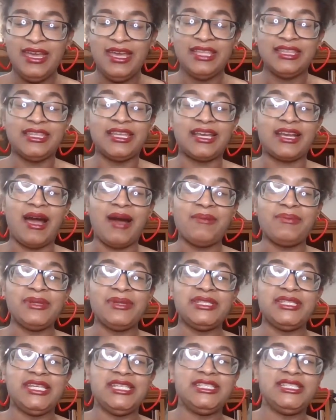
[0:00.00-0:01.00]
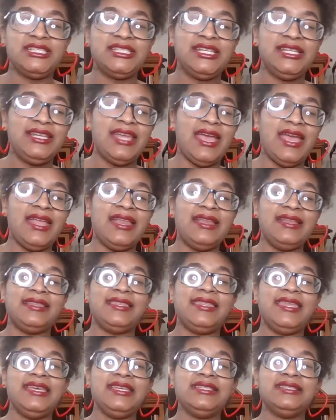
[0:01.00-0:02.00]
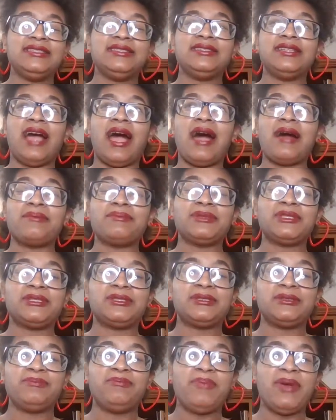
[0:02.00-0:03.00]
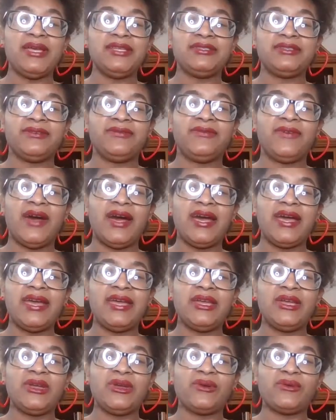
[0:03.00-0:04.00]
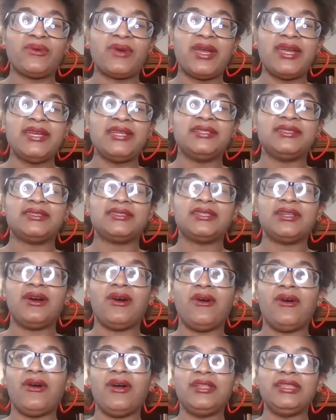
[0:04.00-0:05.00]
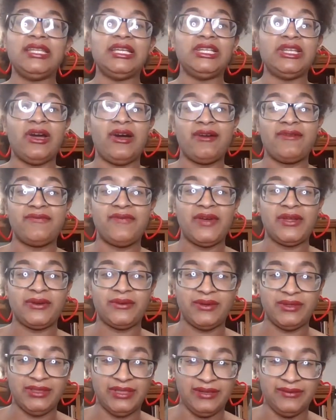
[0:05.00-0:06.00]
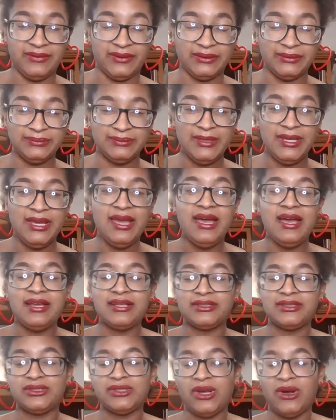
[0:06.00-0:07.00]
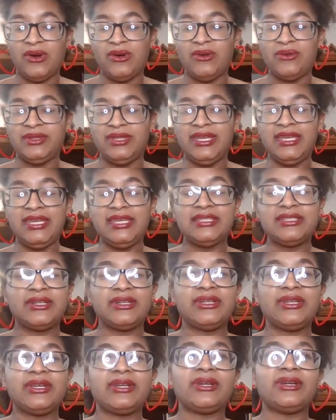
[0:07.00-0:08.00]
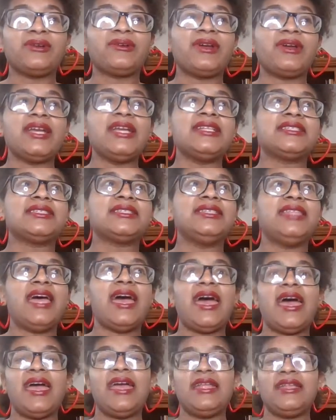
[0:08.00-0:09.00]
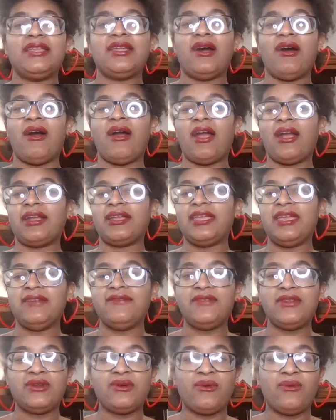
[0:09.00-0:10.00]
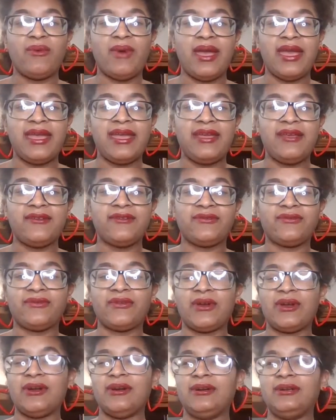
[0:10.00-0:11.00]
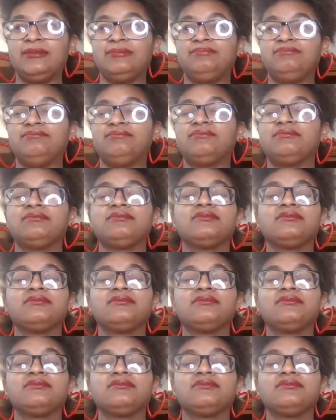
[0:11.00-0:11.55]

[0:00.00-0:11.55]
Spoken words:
The competition, and this I'm specifying grants on the non-federal level. So these are your grants that are given away from,